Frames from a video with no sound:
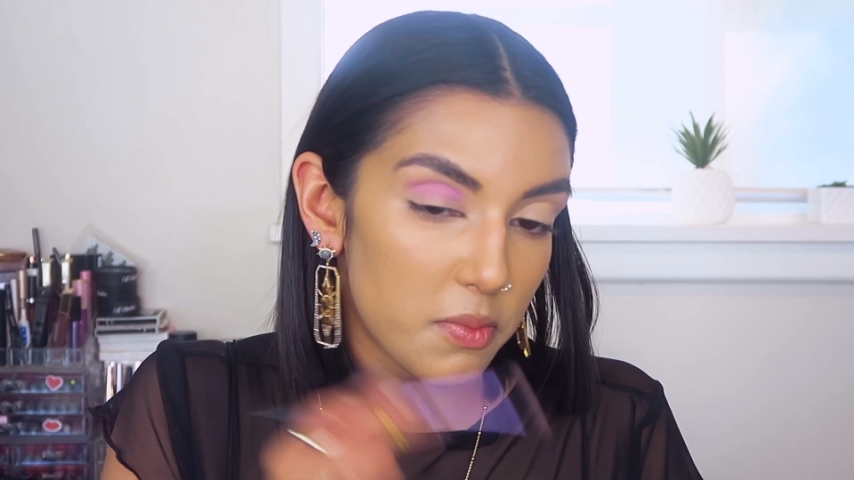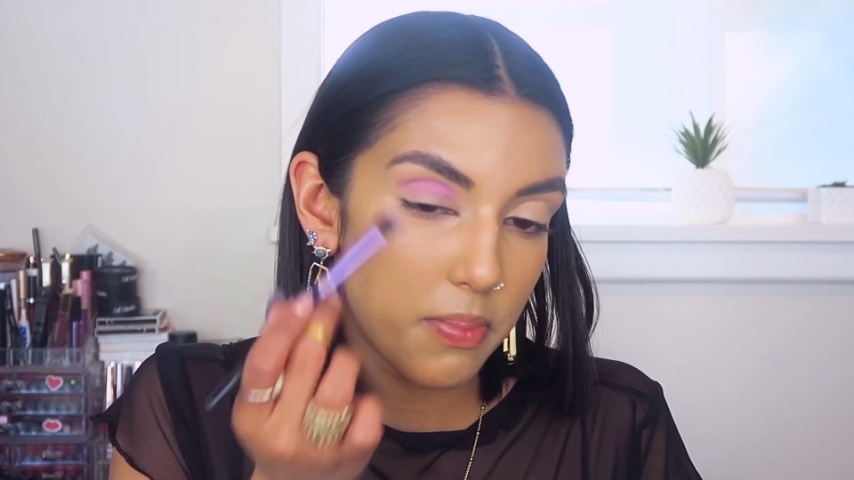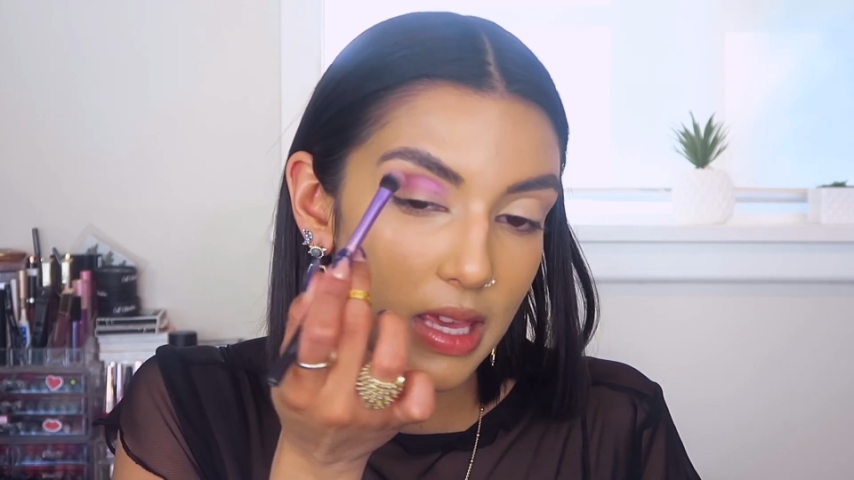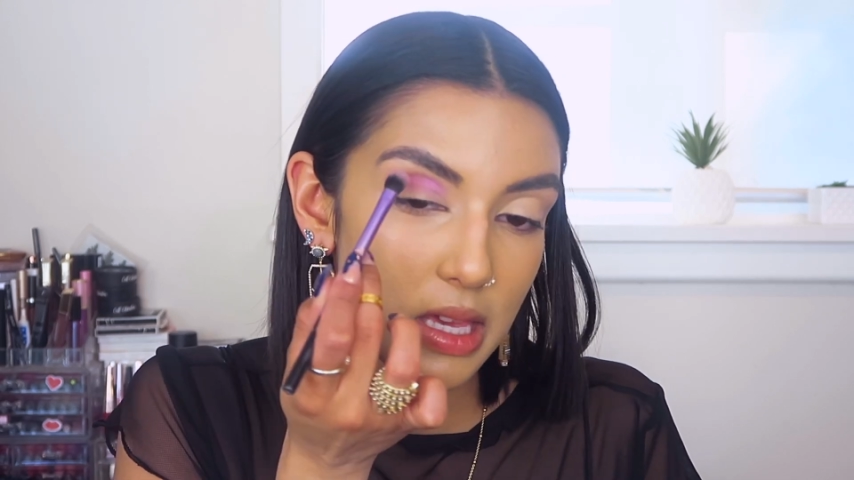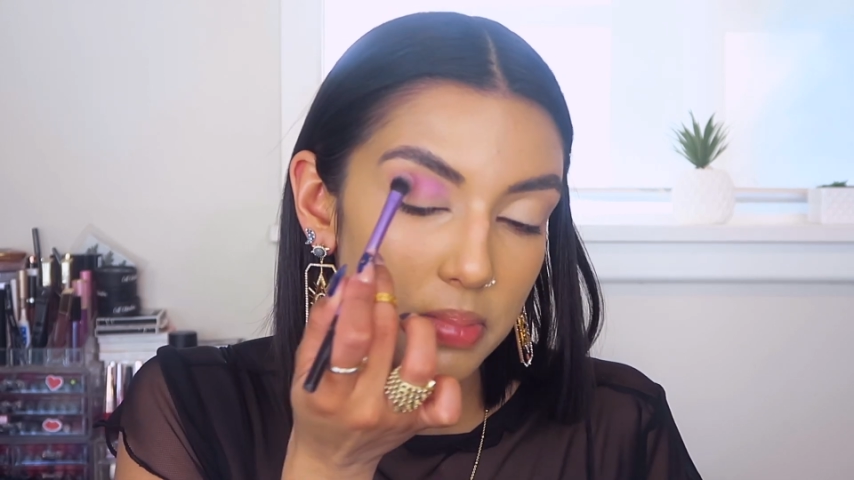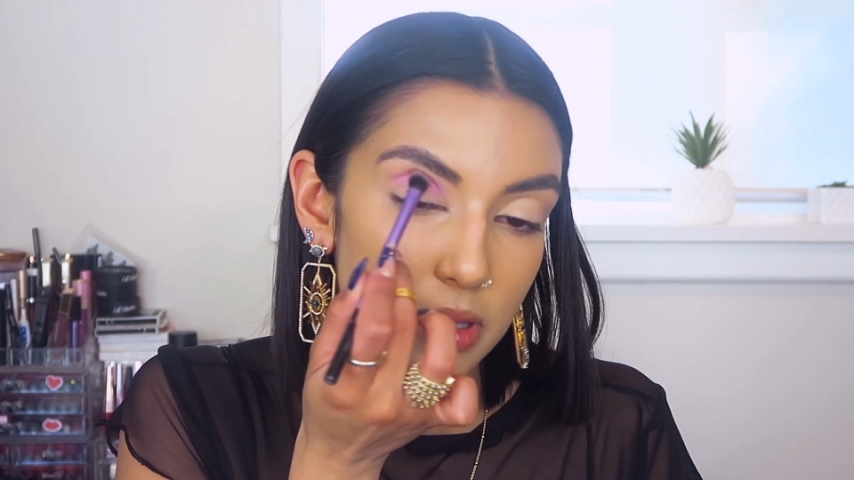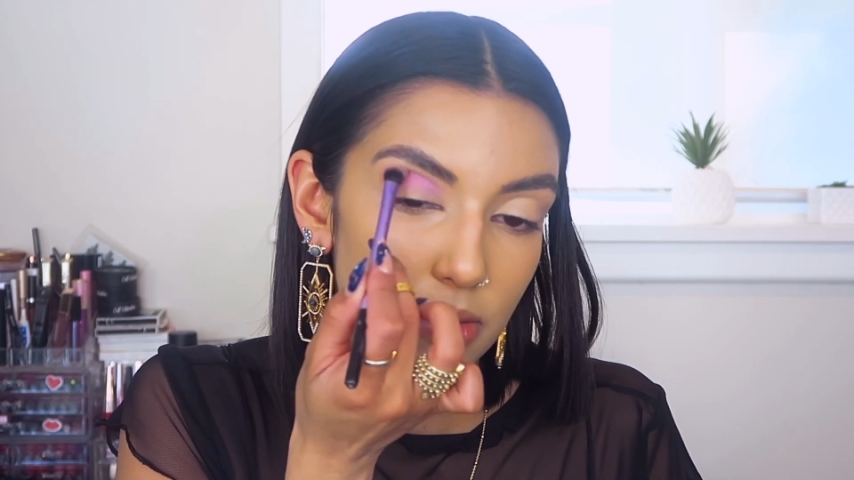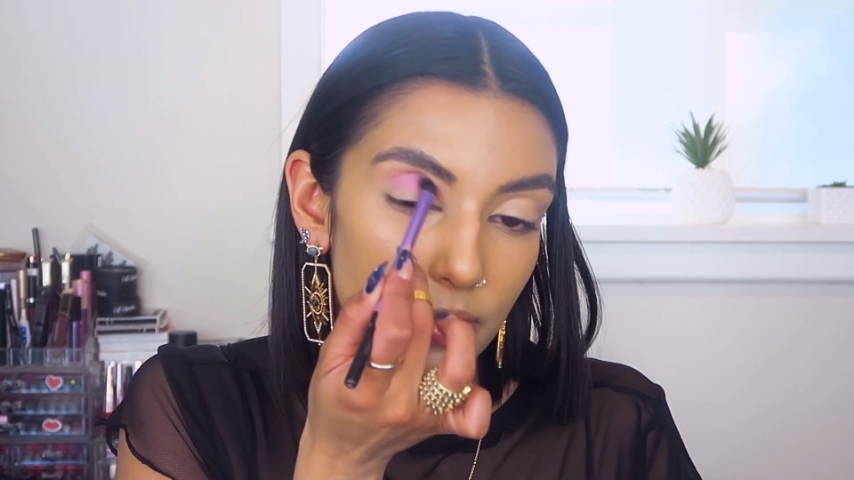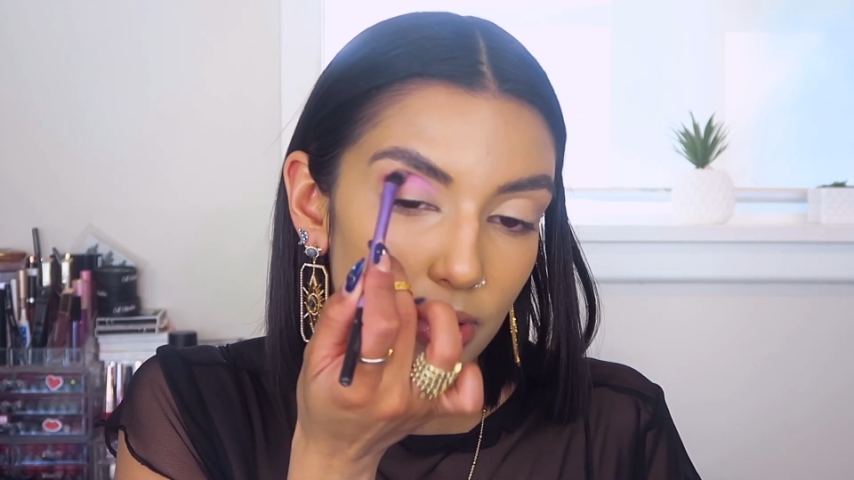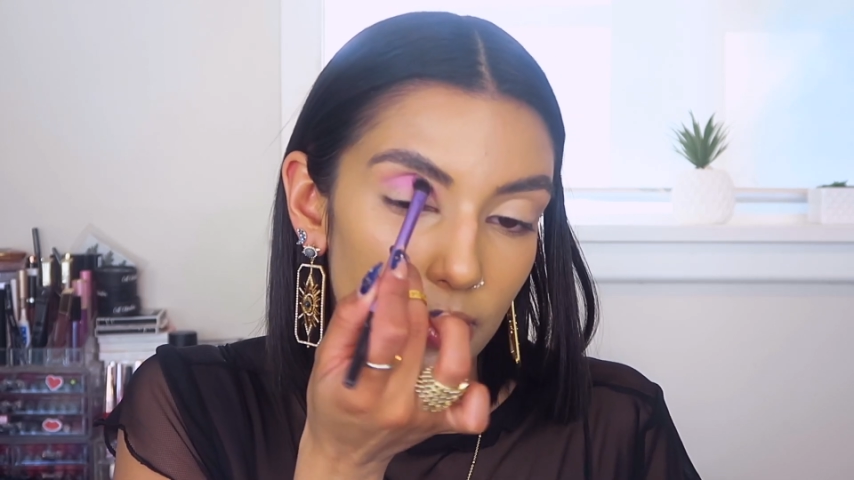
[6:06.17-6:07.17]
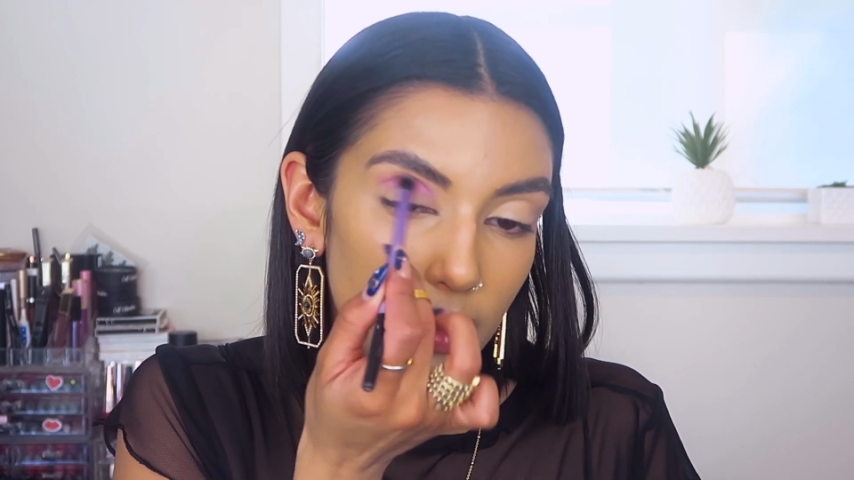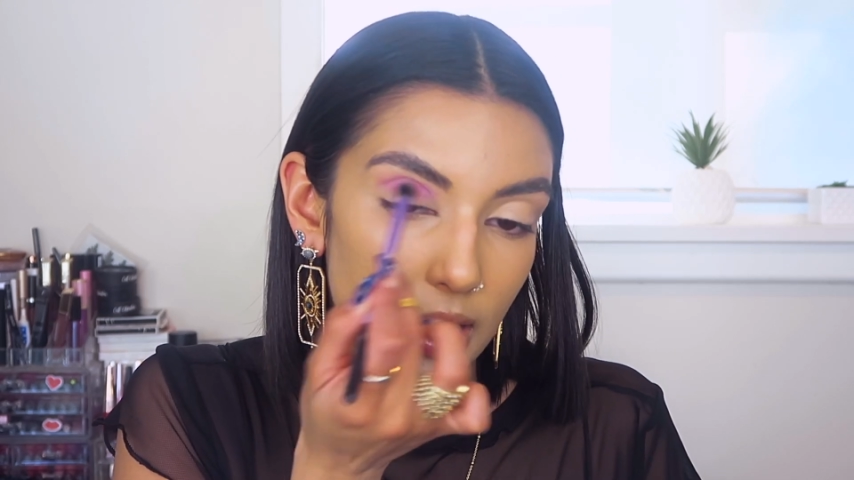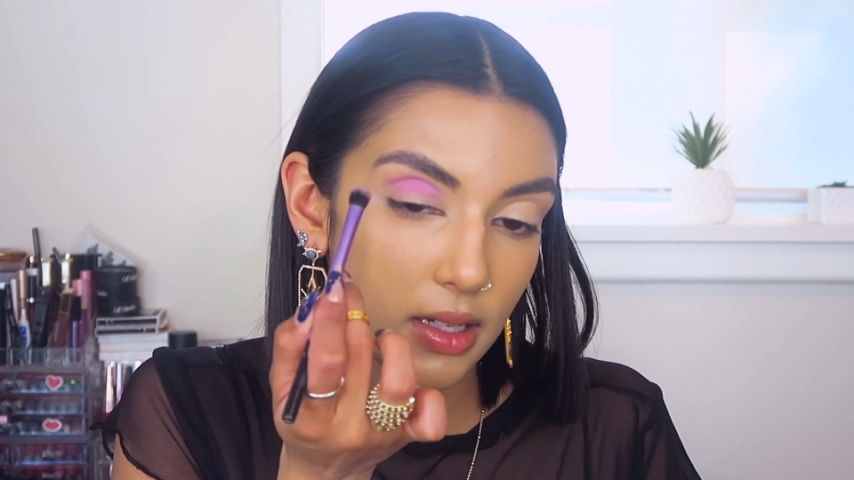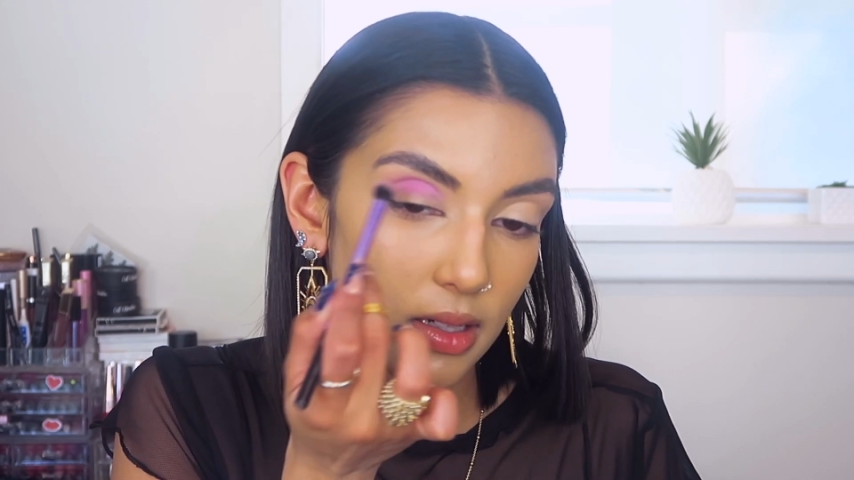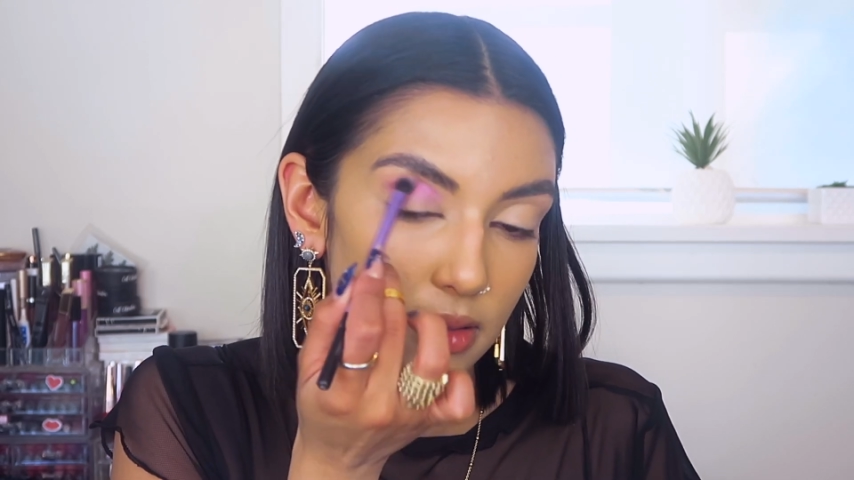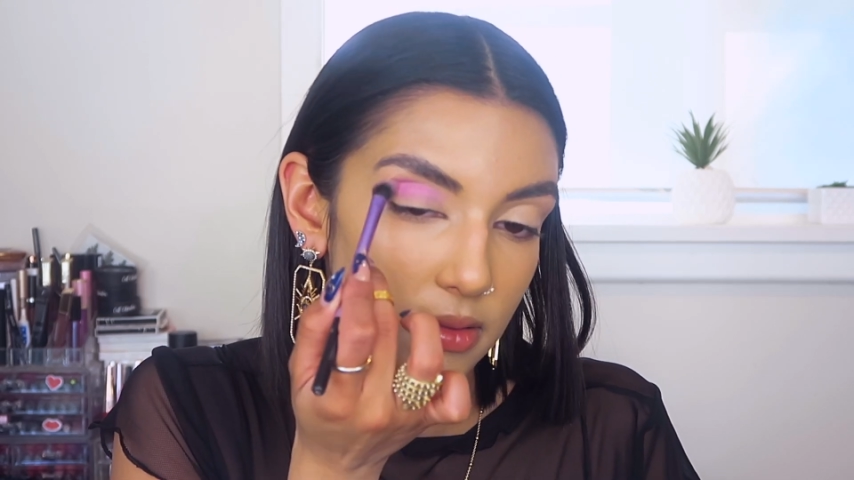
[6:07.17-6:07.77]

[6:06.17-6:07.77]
of peeps through later.